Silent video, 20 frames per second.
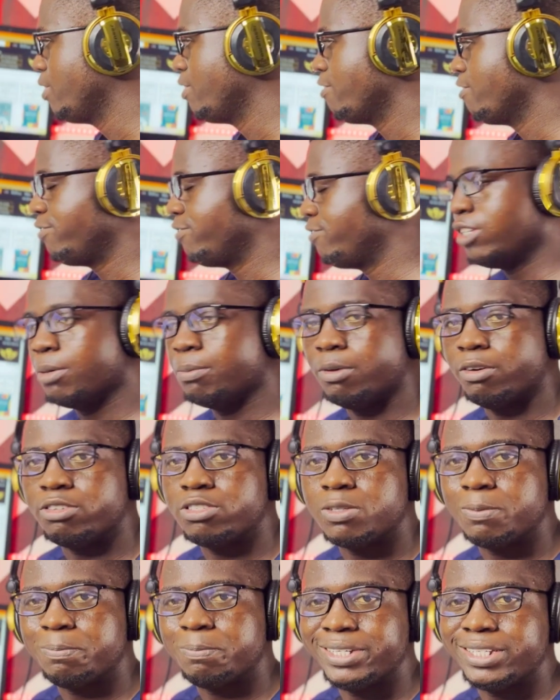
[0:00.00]
freedom of
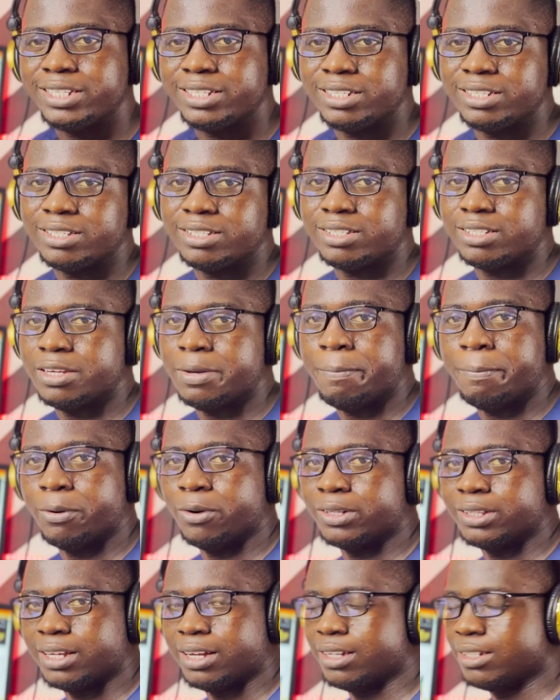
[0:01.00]
speech is
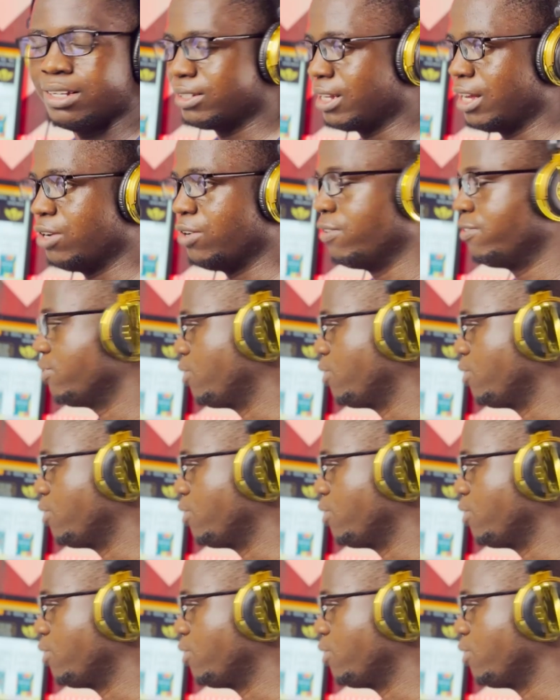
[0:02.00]
important, and of